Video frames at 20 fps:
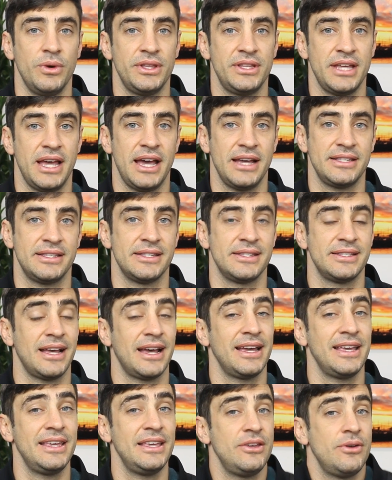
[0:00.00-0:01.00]
with taxes,
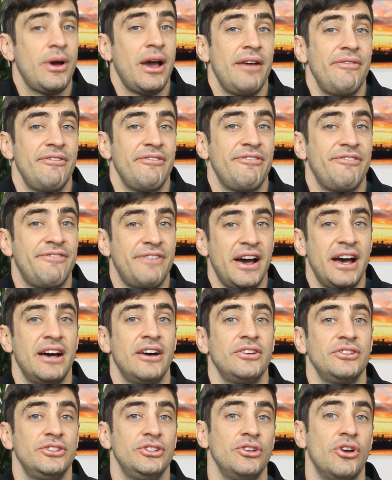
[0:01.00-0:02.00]
i.e., you haven't
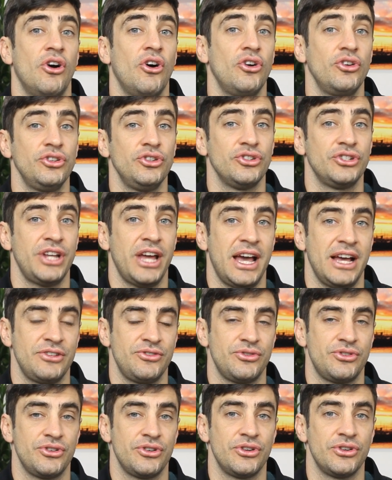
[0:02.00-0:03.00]
filed all your
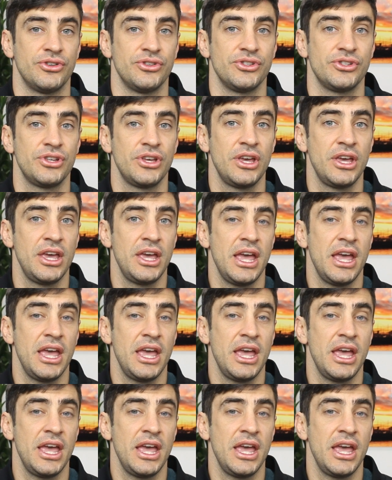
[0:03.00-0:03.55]
tax returns.